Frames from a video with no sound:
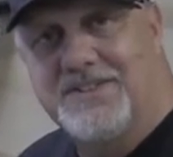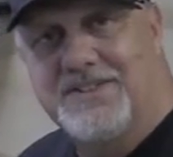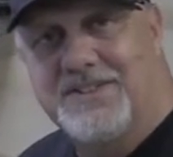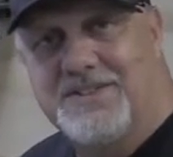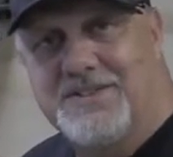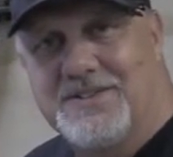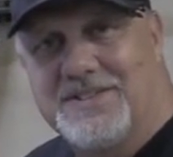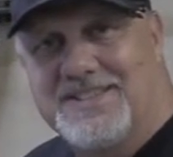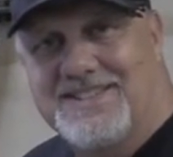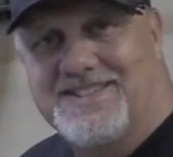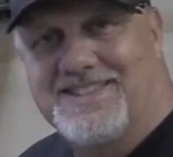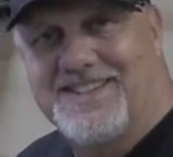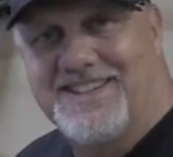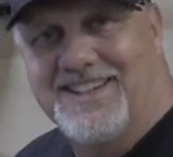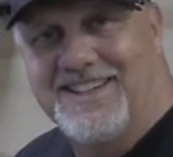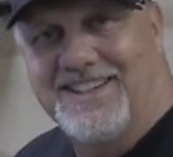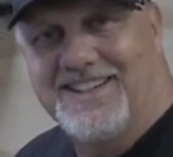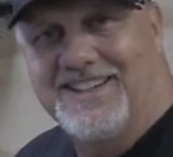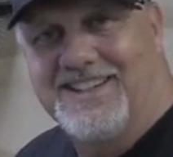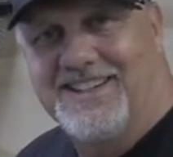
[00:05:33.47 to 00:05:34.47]
do its
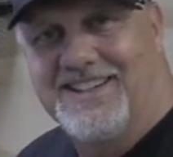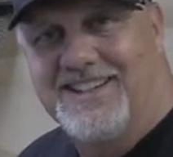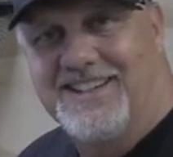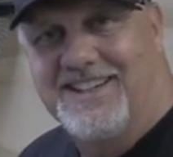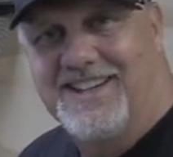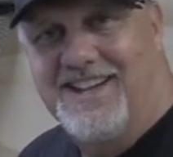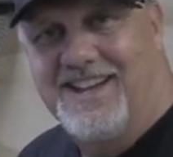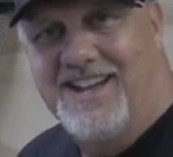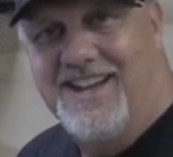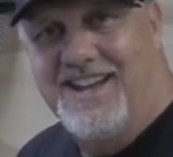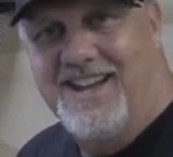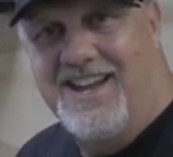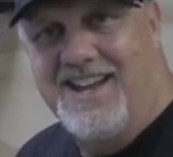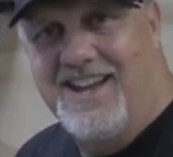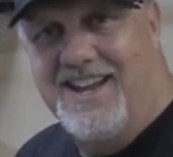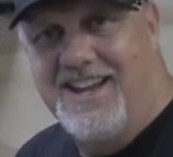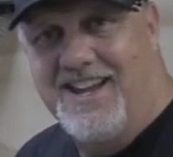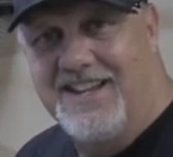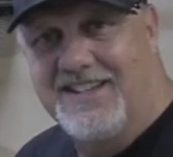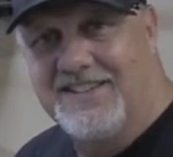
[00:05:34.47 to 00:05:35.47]
thing.
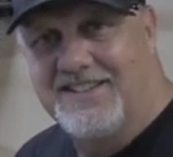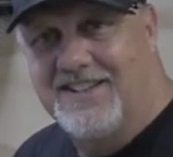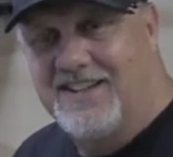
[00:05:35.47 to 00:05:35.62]
And